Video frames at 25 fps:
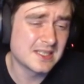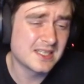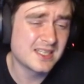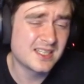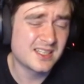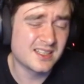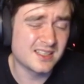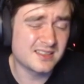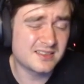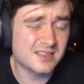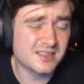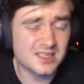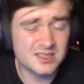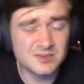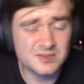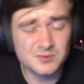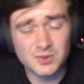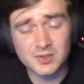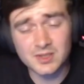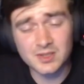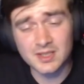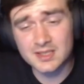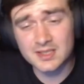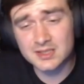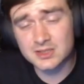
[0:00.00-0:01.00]
It doesn't work
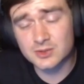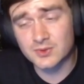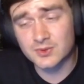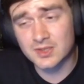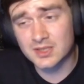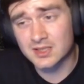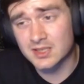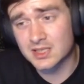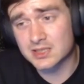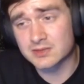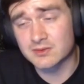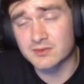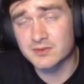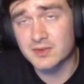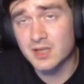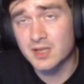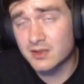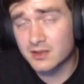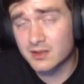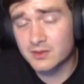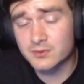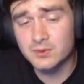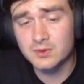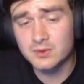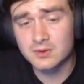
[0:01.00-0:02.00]
as great as with other
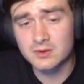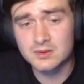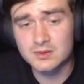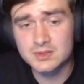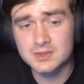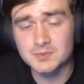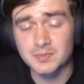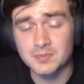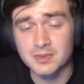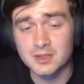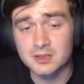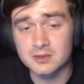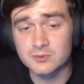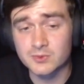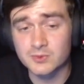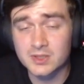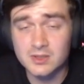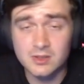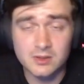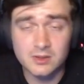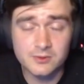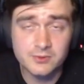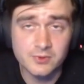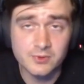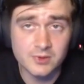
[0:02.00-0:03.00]
warlords, but we're going
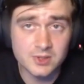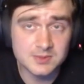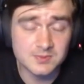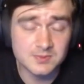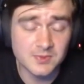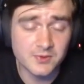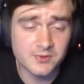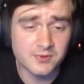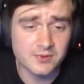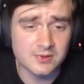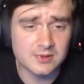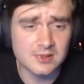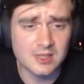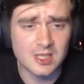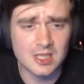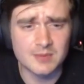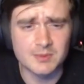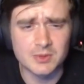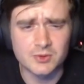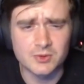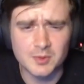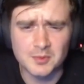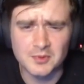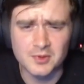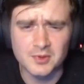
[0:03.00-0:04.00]
first most of the time,
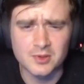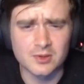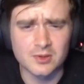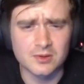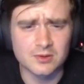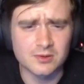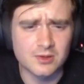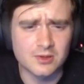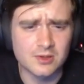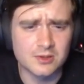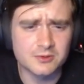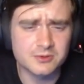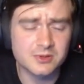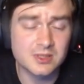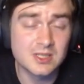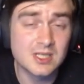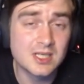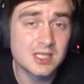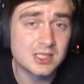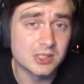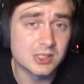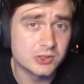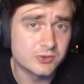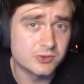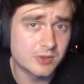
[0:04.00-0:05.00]
dropping her on curve,
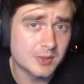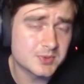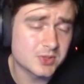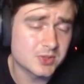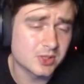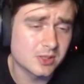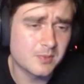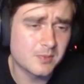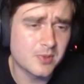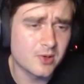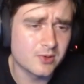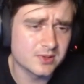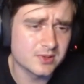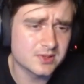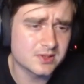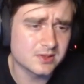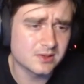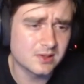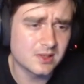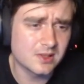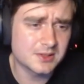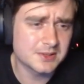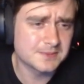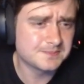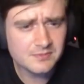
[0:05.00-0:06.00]
disrupts your opponents a
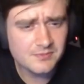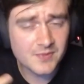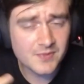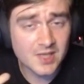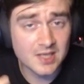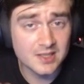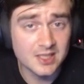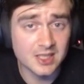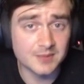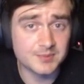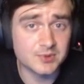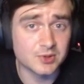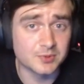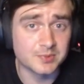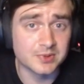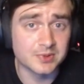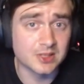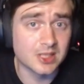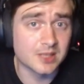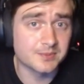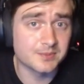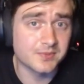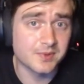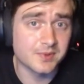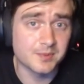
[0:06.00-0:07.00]
lot. It helps you build
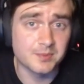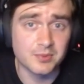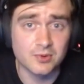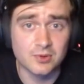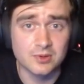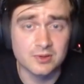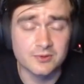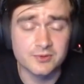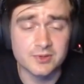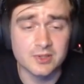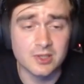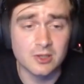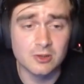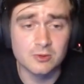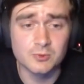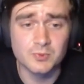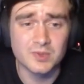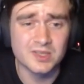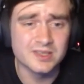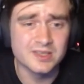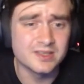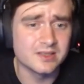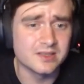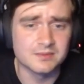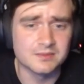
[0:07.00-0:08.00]
up the board of your own while
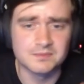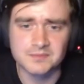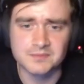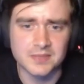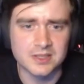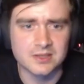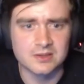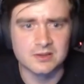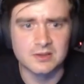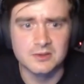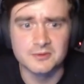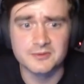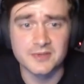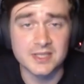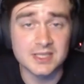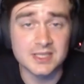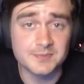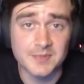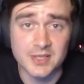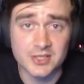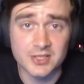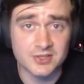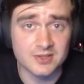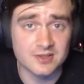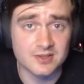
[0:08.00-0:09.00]
he, I don't know, face
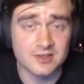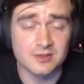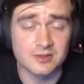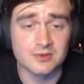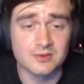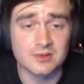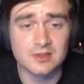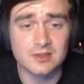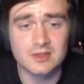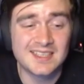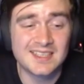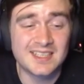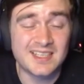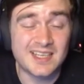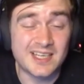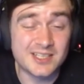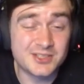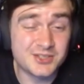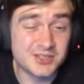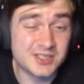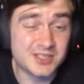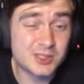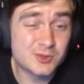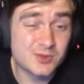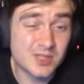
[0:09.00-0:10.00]
bashes into it. And she
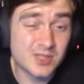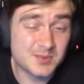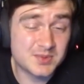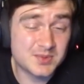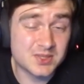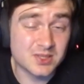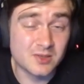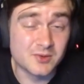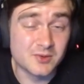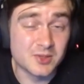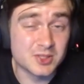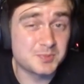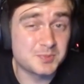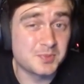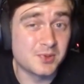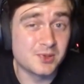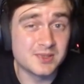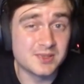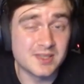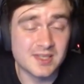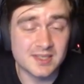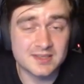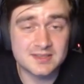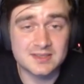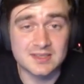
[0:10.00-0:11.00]
disrupts all those burn
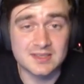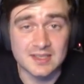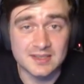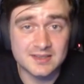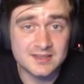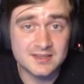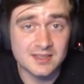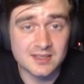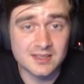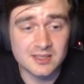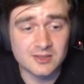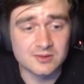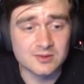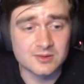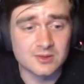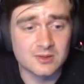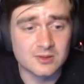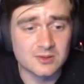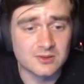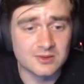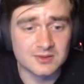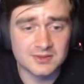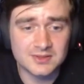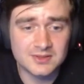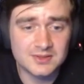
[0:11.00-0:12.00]
decks like Center and
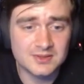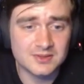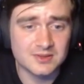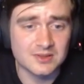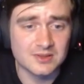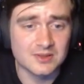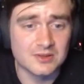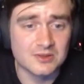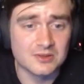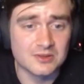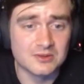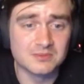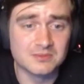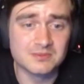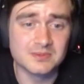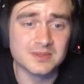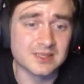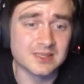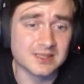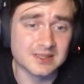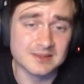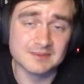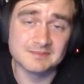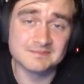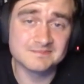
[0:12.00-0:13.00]
Horus, so
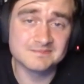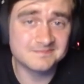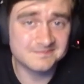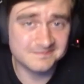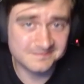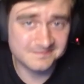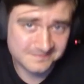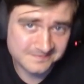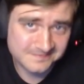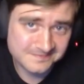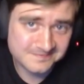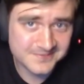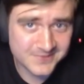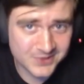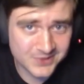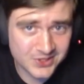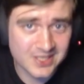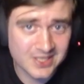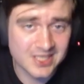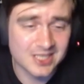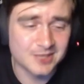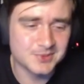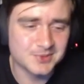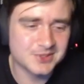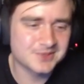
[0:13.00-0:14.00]
yeah, she
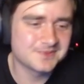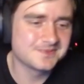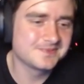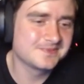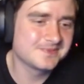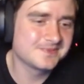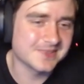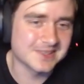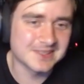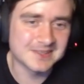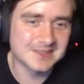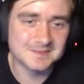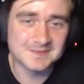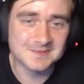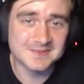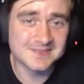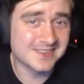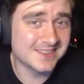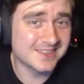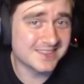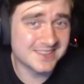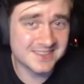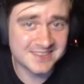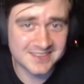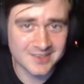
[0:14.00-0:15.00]
helps. Yeah, this
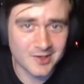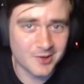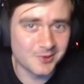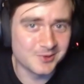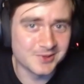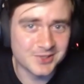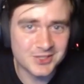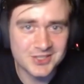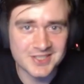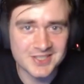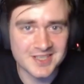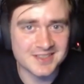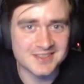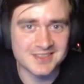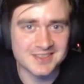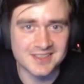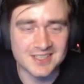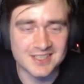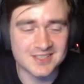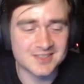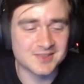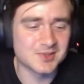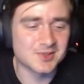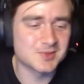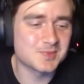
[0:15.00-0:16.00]
is the only chance
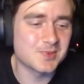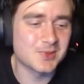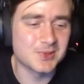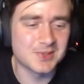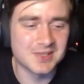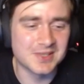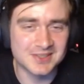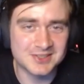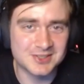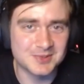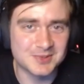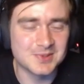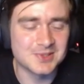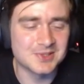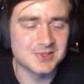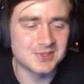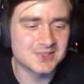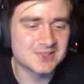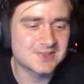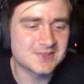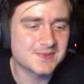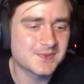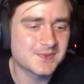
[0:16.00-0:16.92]
against Spurn decks, to be honest.